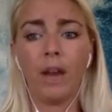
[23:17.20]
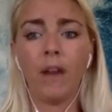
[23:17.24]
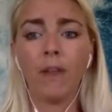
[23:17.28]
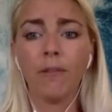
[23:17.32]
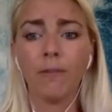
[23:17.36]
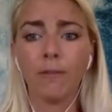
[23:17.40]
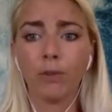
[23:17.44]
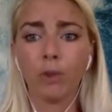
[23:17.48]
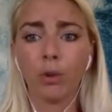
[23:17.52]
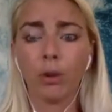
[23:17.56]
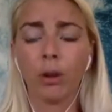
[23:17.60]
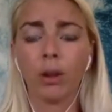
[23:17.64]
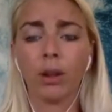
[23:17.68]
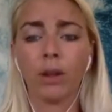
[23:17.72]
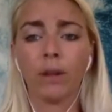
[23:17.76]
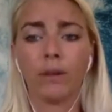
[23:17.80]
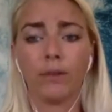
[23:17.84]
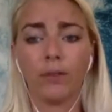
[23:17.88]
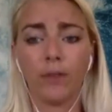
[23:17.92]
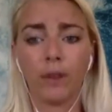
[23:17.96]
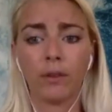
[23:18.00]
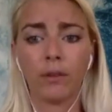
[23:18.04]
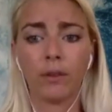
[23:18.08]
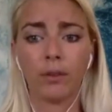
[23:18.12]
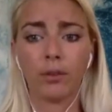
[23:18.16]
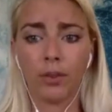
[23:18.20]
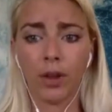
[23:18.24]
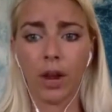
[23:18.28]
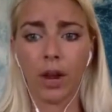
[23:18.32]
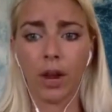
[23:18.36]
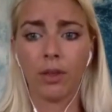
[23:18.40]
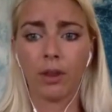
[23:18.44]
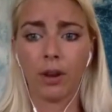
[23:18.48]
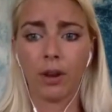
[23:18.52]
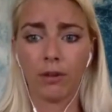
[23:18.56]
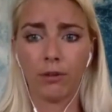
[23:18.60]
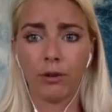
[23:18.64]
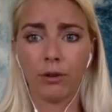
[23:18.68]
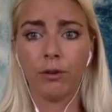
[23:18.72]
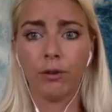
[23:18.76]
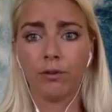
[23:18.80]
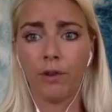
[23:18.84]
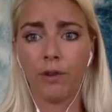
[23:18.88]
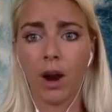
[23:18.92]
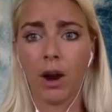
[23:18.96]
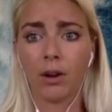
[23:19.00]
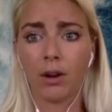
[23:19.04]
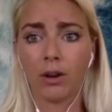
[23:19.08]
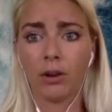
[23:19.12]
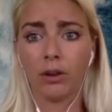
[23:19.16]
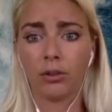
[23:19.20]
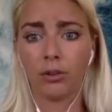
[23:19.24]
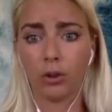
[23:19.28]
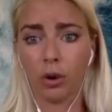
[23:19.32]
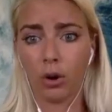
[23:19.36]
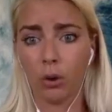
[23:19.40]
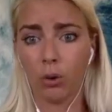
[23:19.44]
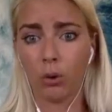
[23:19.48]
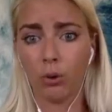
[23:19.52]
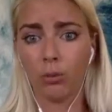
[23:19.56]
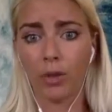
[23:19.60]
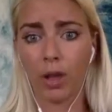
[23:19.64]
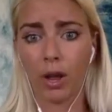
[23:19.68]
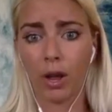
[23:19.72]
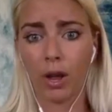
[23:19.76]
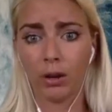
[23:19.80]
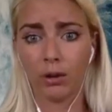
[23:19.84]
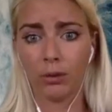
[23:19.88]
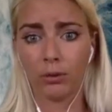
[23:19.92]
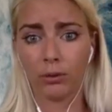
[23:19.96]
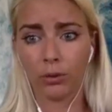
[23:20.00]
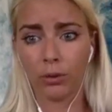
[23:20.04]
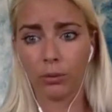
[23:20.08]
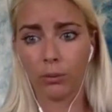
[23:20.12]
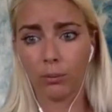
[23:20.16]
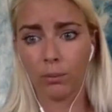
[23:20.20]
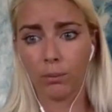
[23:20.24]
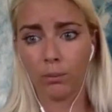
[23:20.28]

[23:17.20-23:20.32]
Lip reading: Florida, it's safe to say that if you find a toad that is